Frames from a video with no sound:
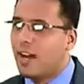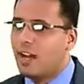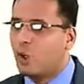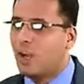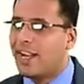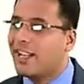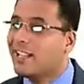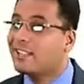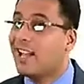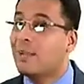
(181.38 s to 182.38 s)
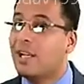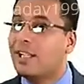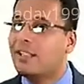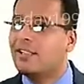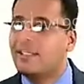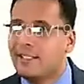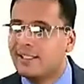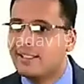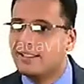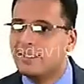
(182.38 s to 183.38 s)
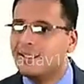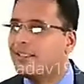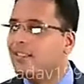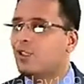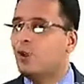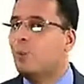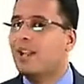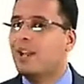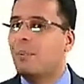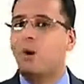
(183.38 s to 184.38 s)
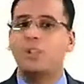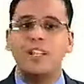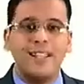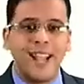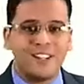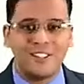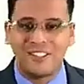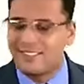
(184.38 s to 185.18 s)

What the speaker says: are colliding simultaneously to bring about the reaction.